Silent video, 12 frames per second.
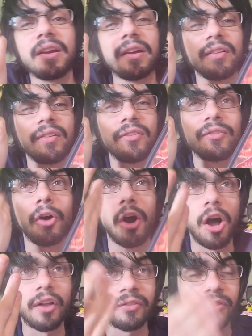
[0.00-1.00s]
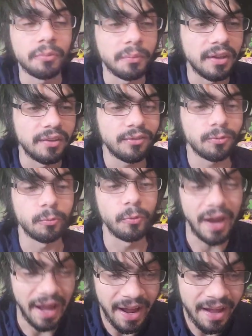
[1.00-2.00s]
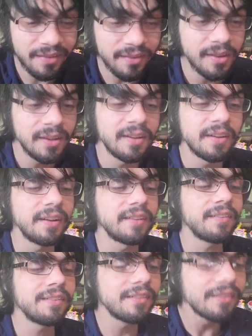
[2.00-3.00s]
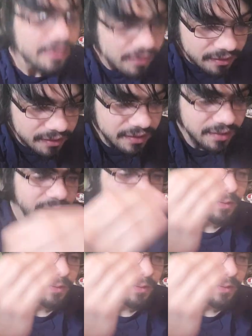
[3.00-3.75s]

is awesome. It's rad. It's literally